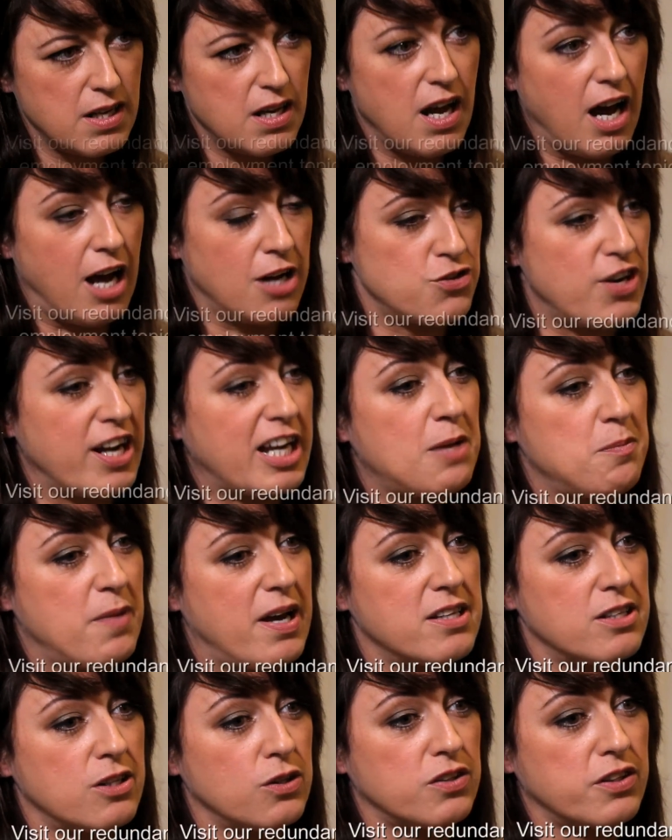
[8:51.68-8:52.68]
I'd
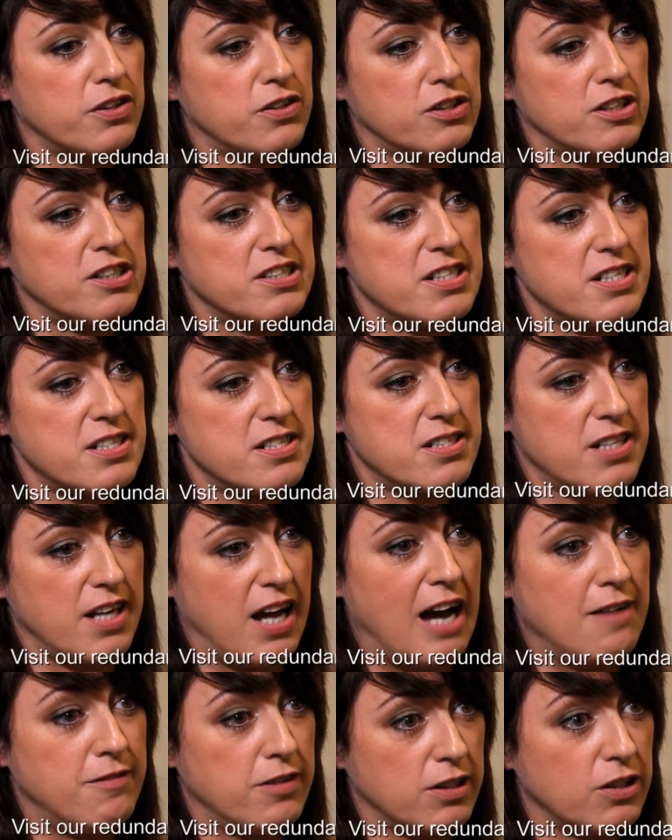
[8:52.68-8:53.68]
recommend local authorities to
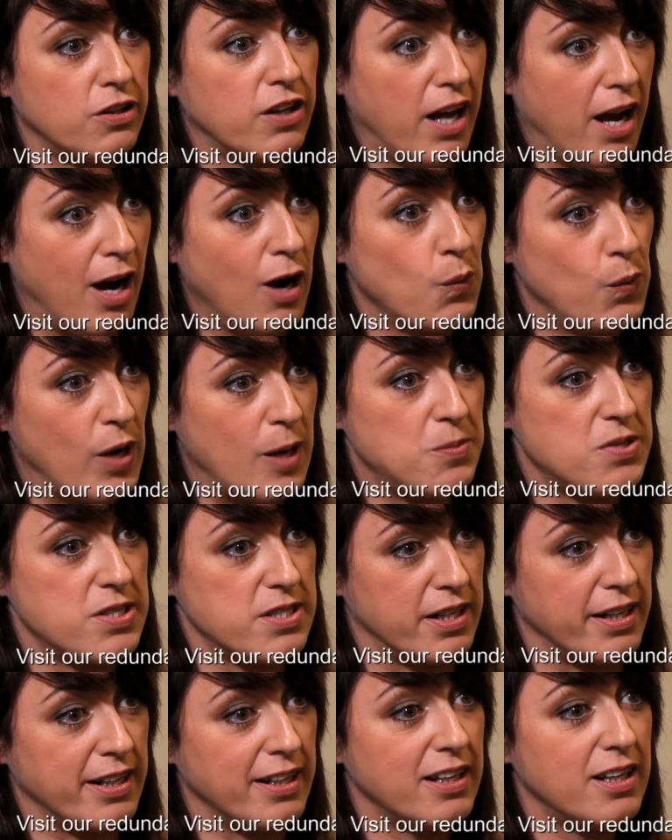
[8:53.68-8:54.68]
have a look at our
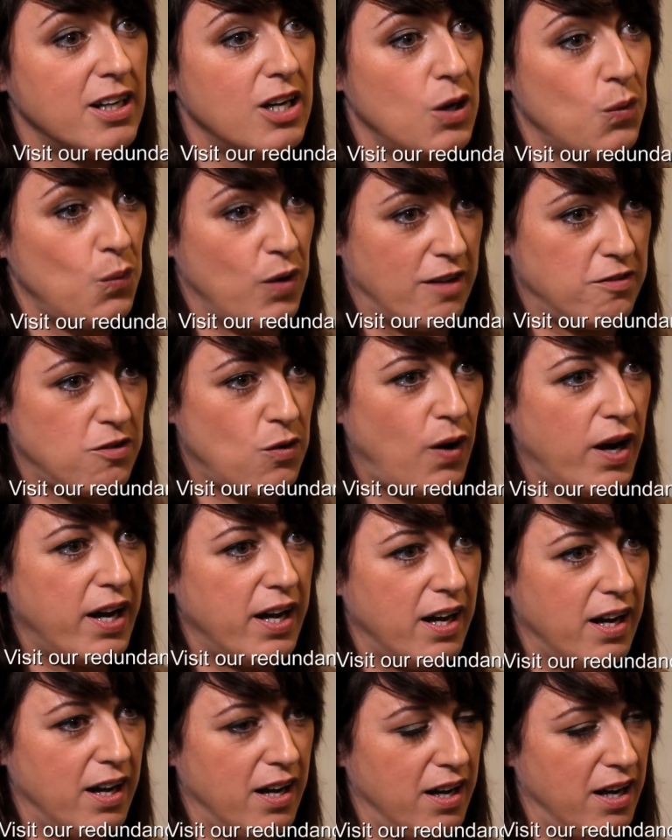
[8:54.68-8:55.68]
website. We have quite
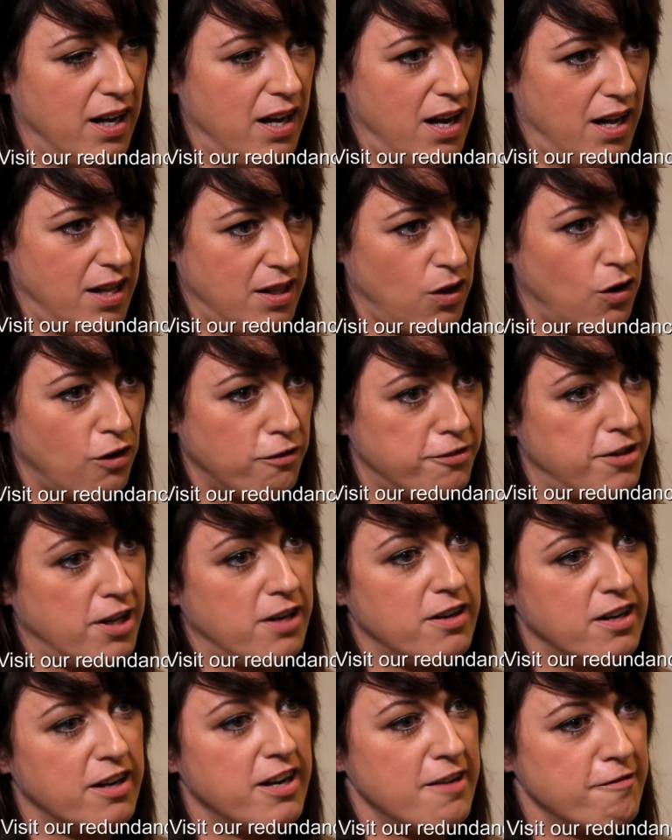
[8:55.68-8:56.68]
a lot of
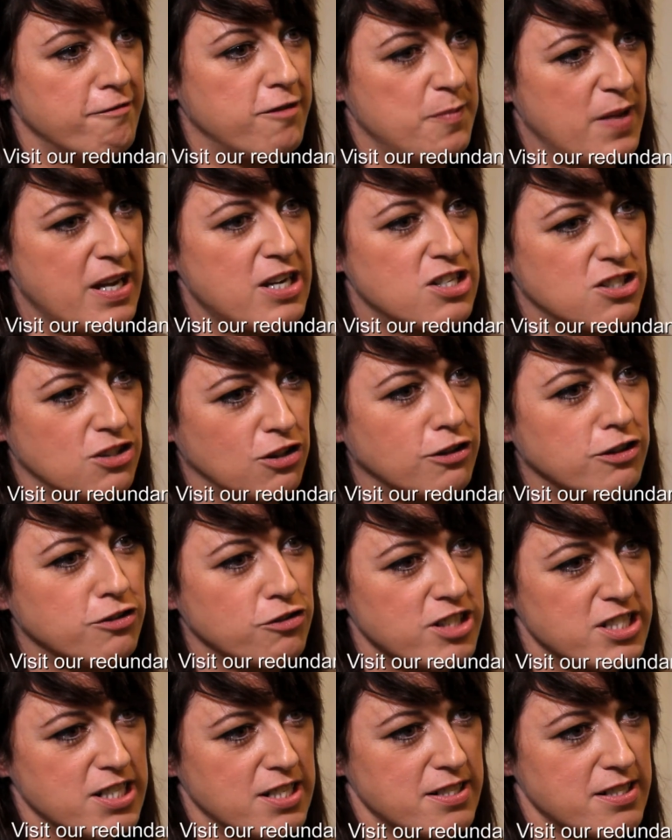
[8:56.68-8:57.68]
thorough information on
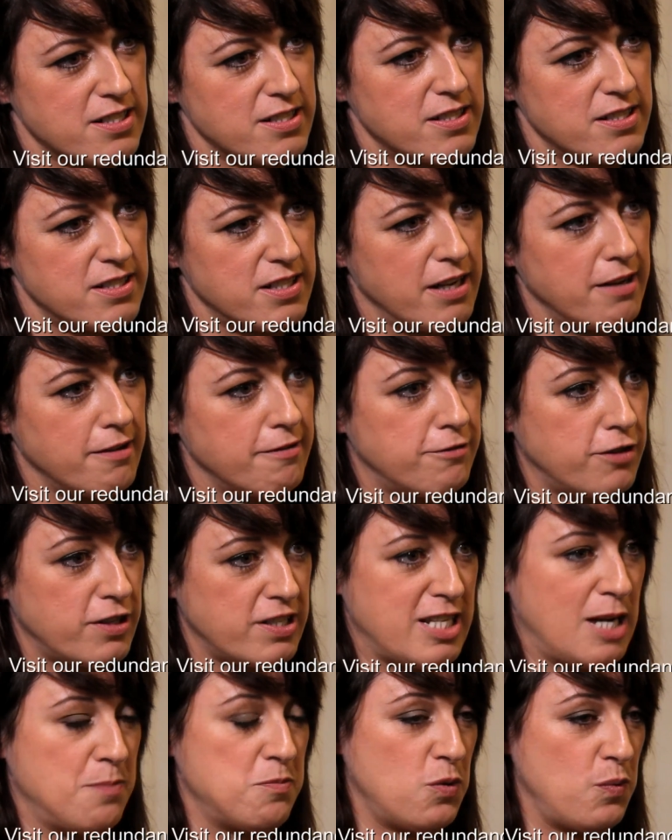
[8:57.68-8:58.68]
redundancy. For
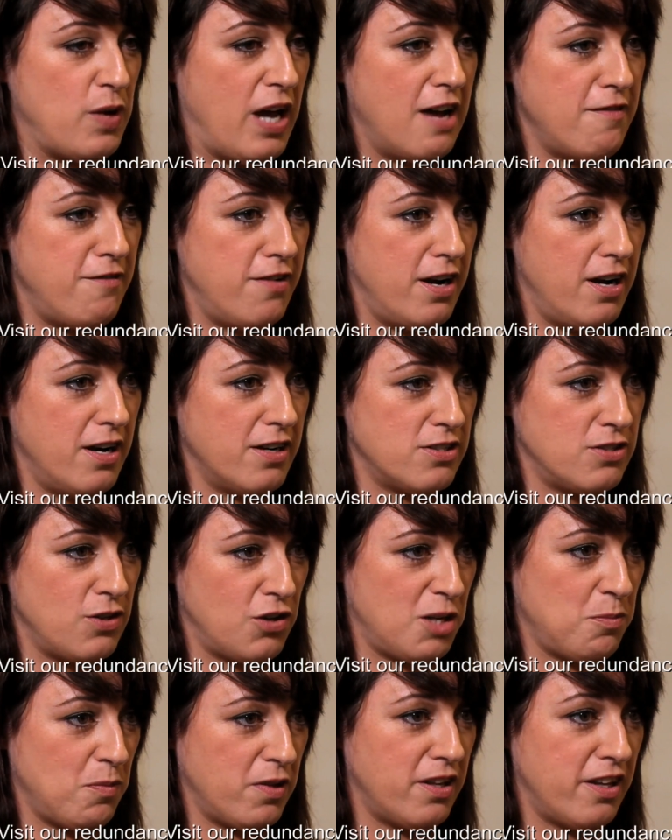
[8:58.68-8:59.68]
example, we have a
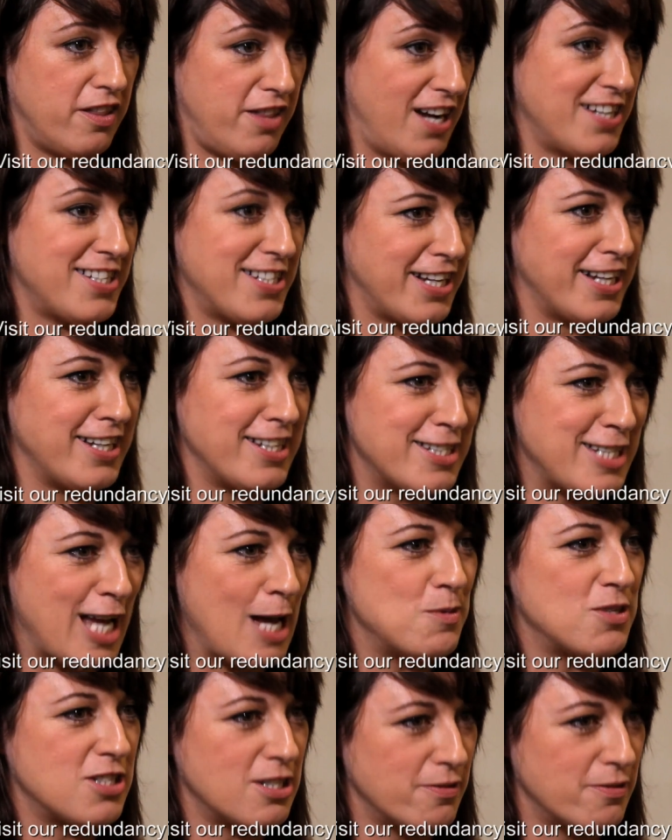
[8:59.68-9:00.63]
document, the 39 Steps to